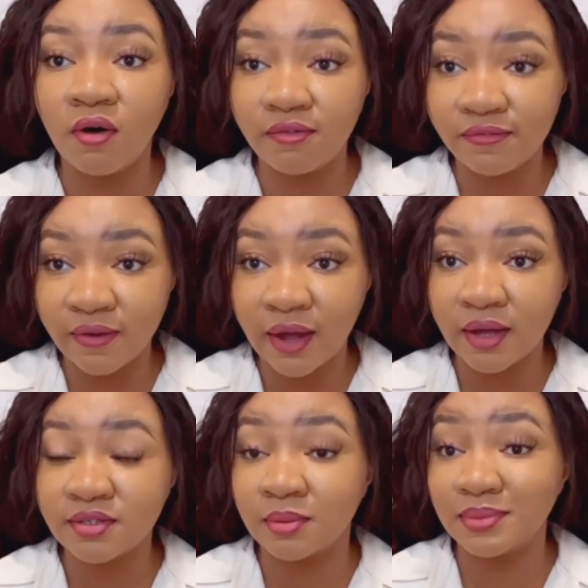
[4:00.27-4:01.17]

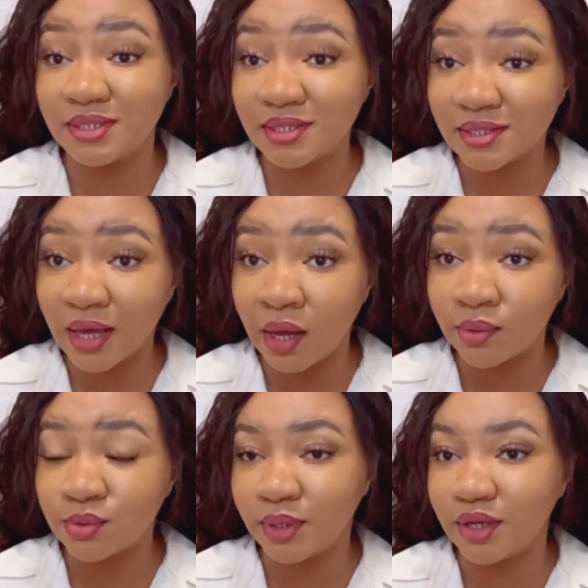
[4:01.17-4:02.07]
offer some
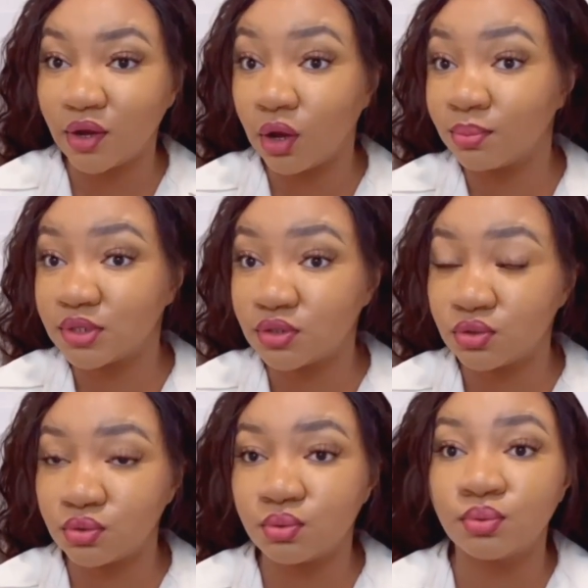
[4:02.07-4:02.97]
discount when it
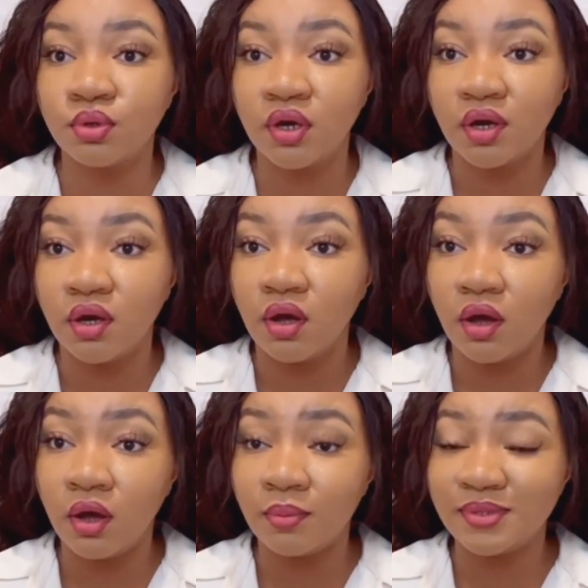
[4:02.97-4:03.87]
comes to
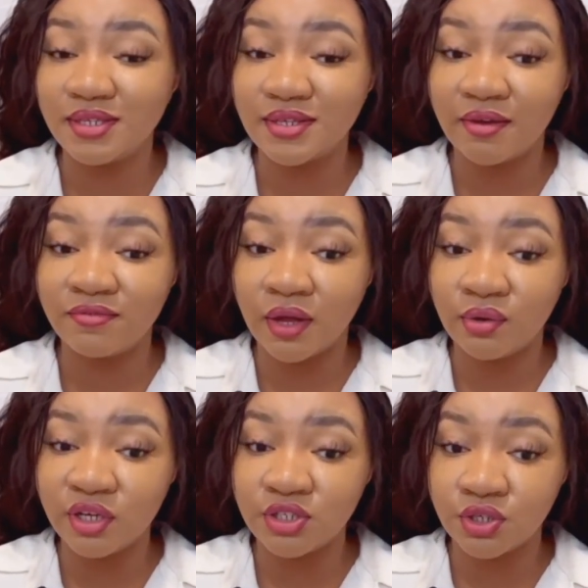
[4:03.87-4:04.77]
this
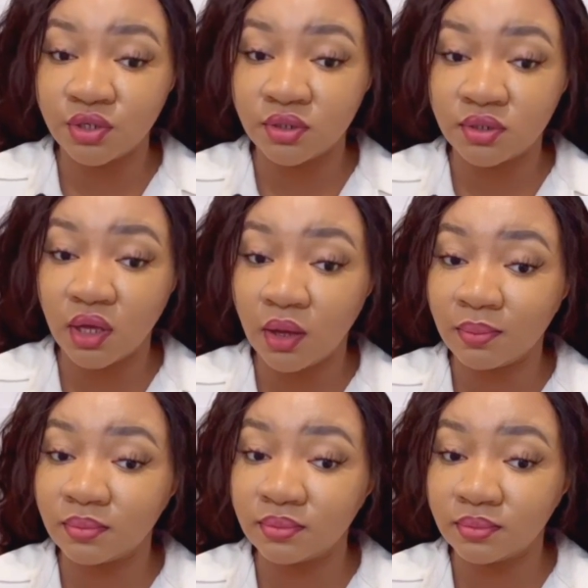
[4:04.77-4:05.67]
evaluation
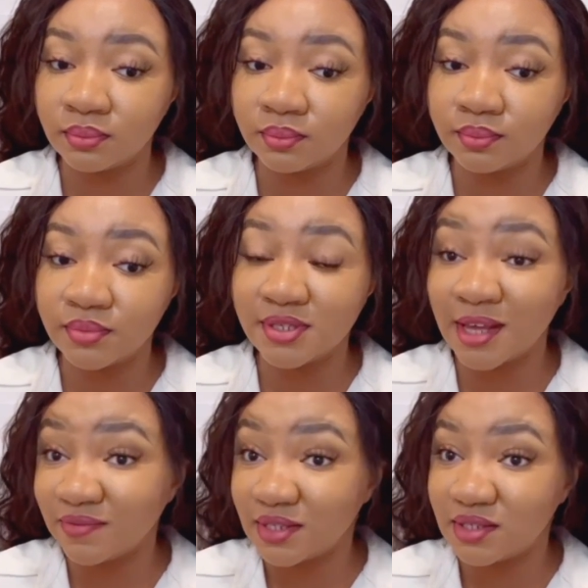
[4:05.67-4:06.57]

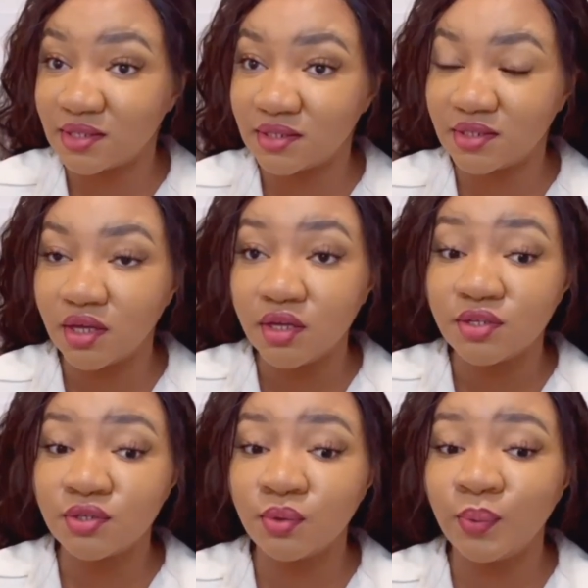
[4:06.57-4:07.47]
services.
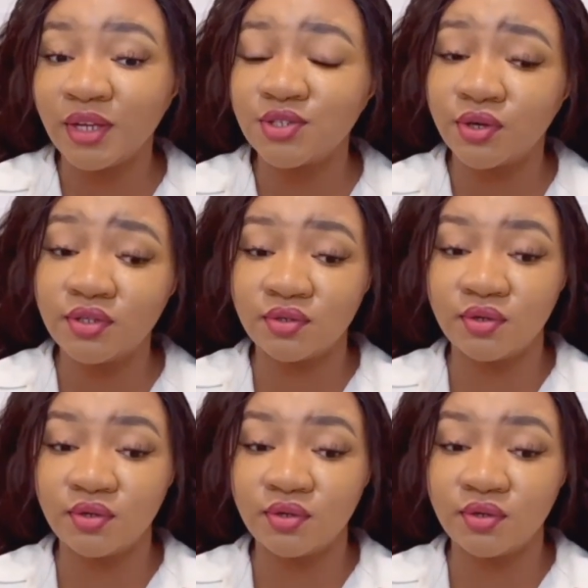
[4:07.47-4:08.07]
So we're just going to